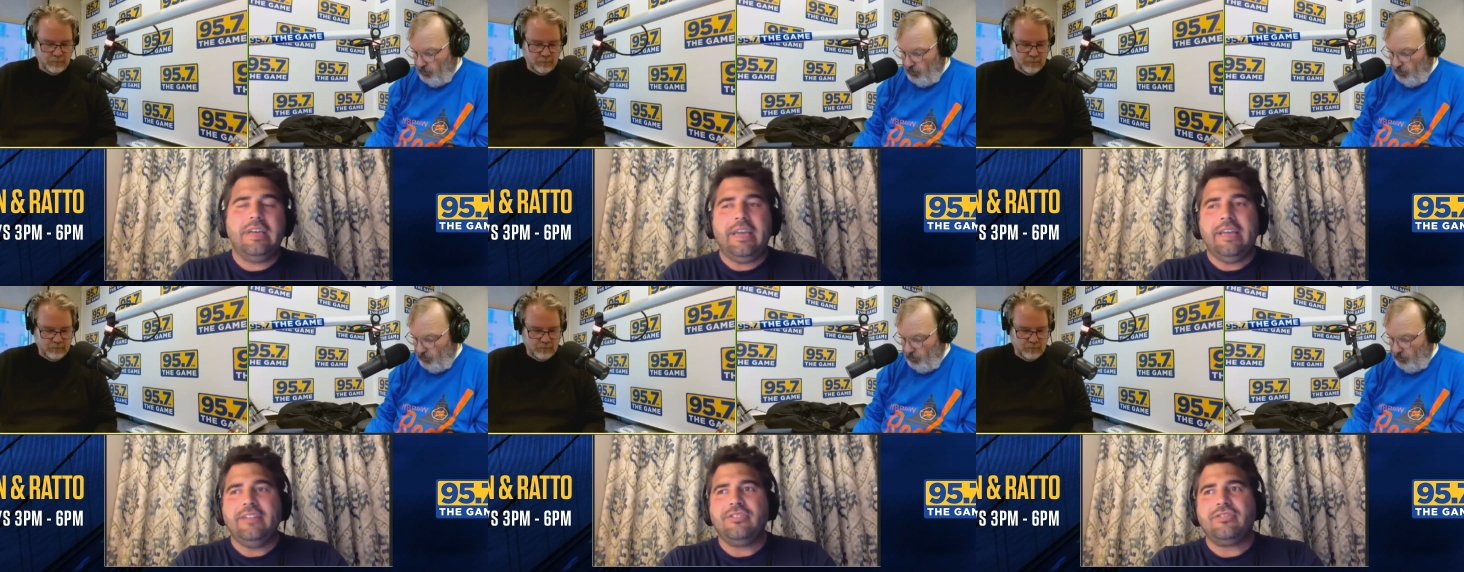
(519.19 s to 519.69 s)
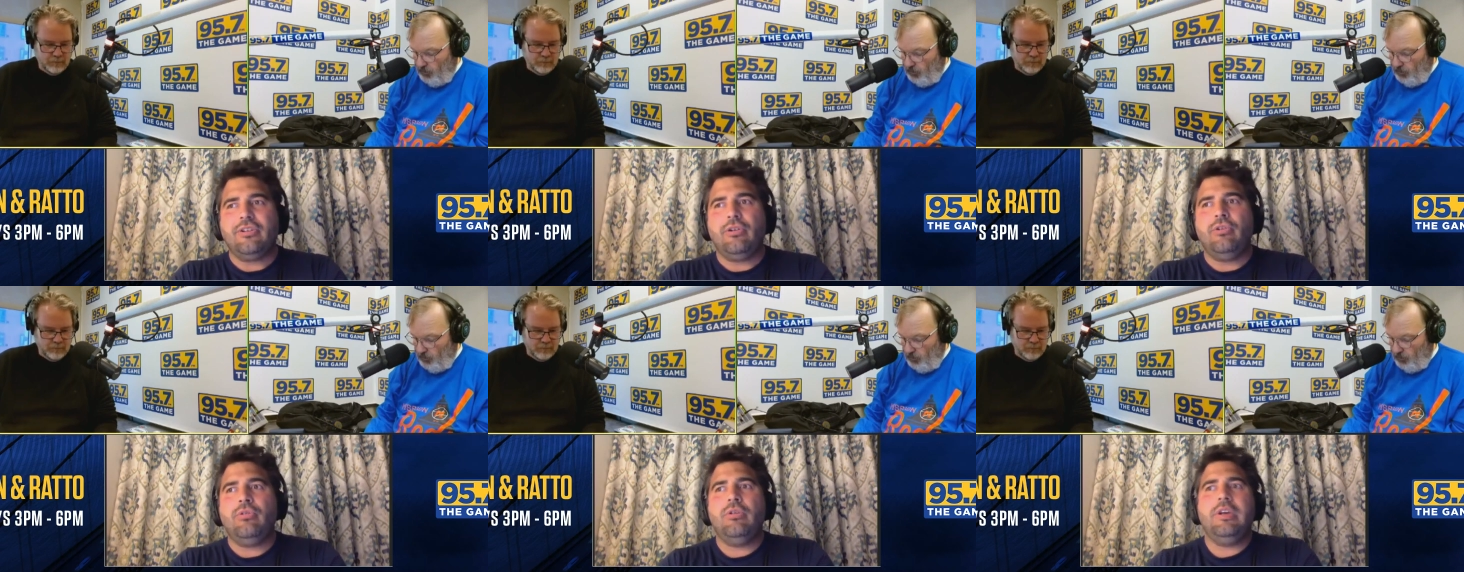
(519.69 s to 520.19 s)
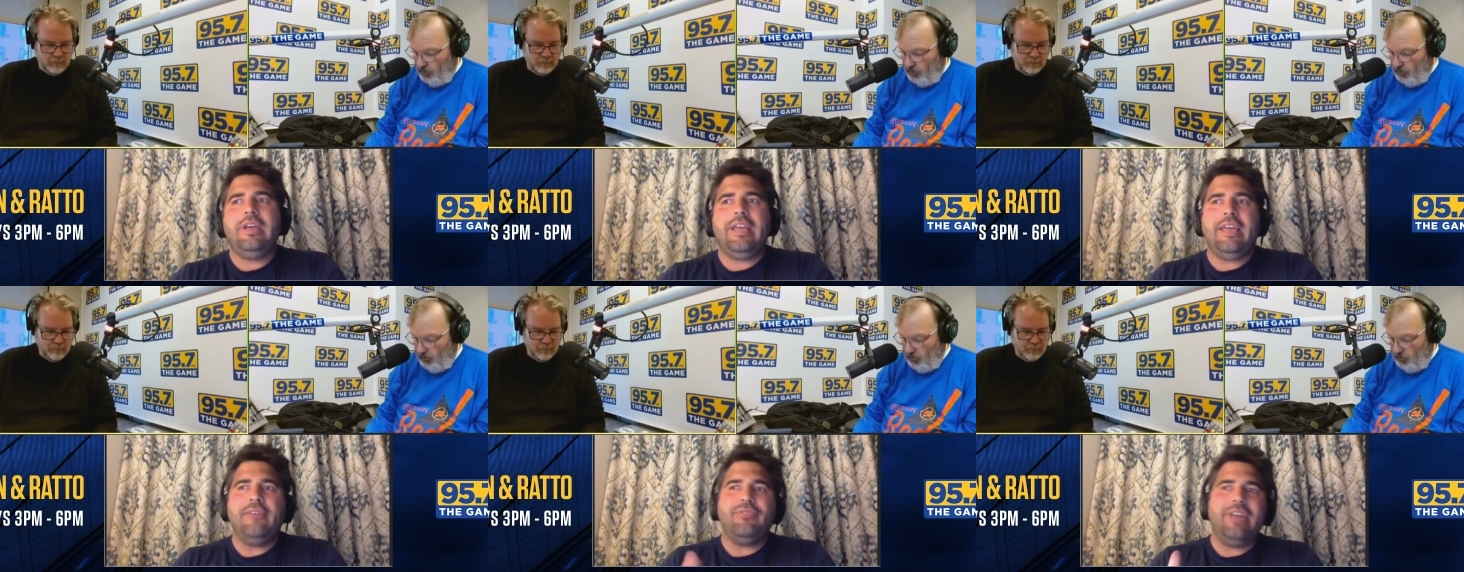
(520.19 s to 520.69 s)
Speaker 1: And so
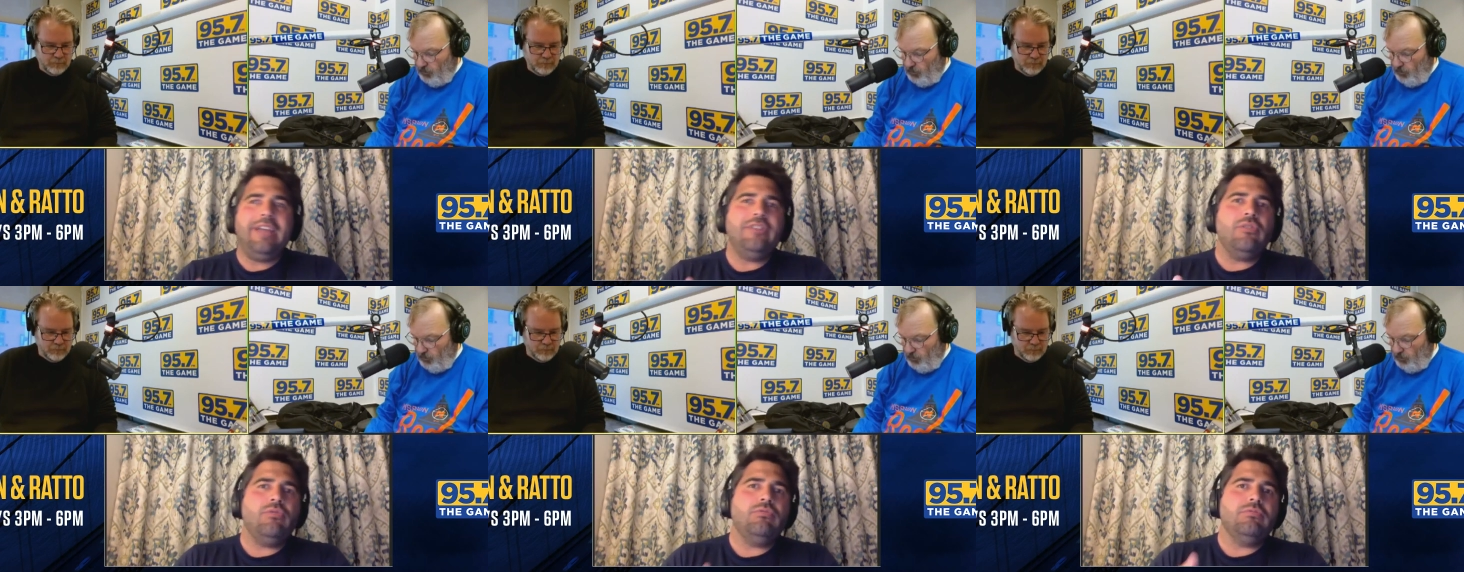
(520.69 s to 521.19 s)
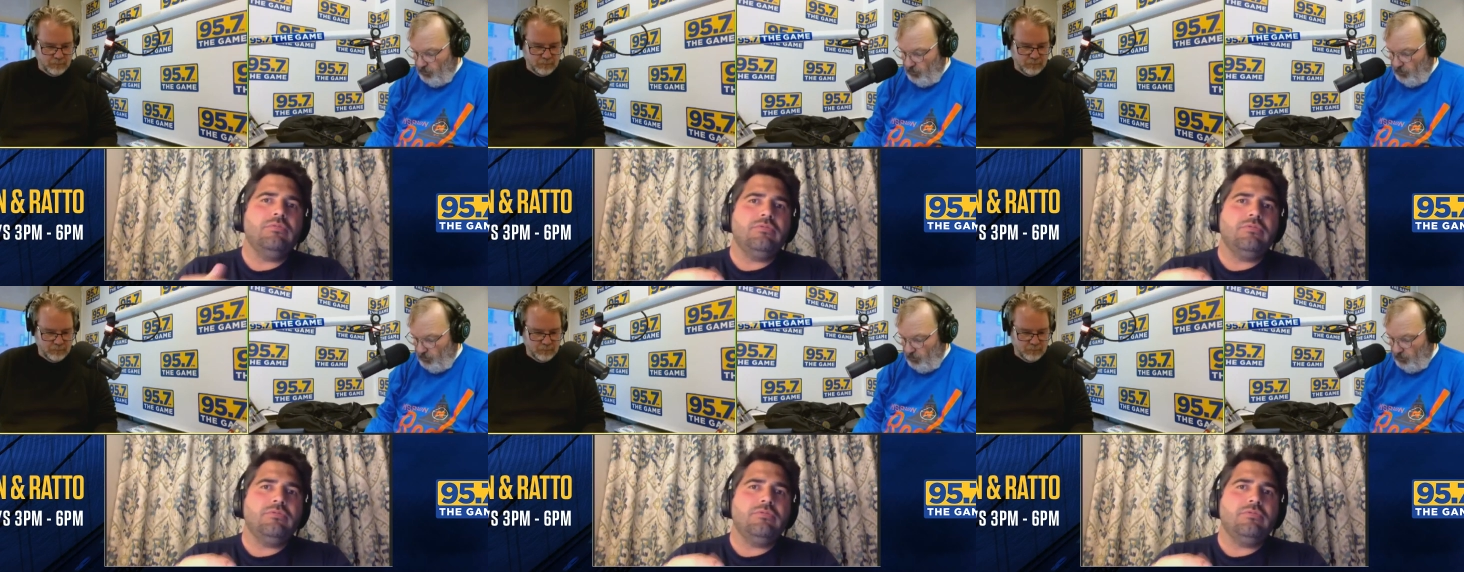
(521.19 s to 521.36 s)
if they don't